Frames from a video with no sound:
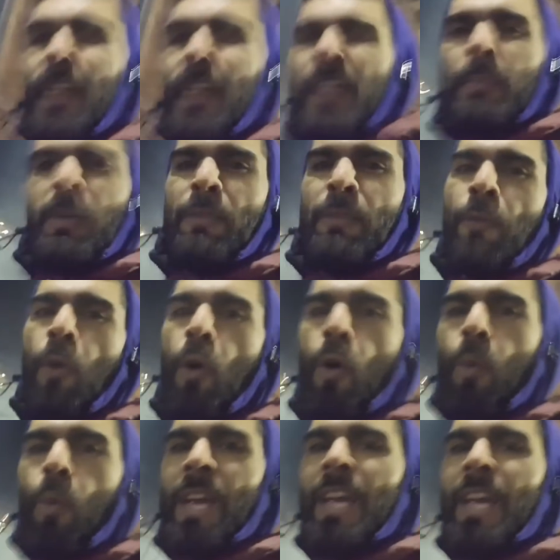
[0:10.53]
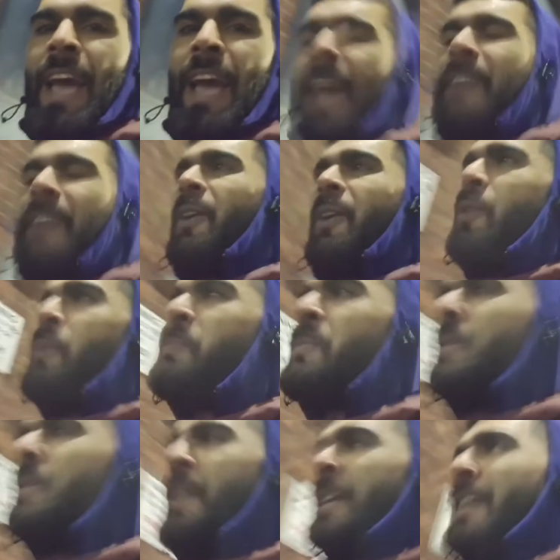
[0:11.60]
before we head home.
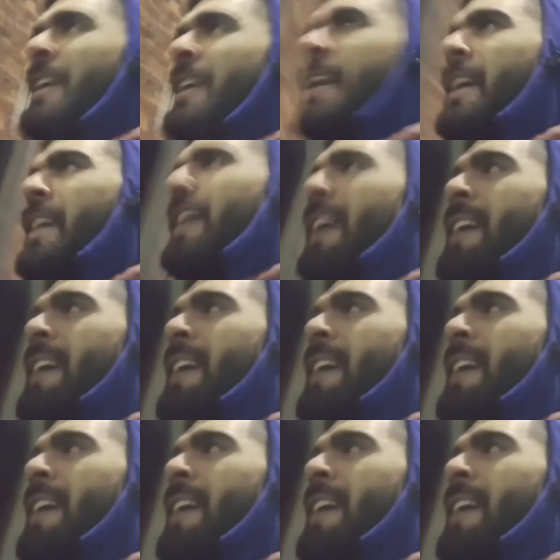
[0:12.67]
And I gotta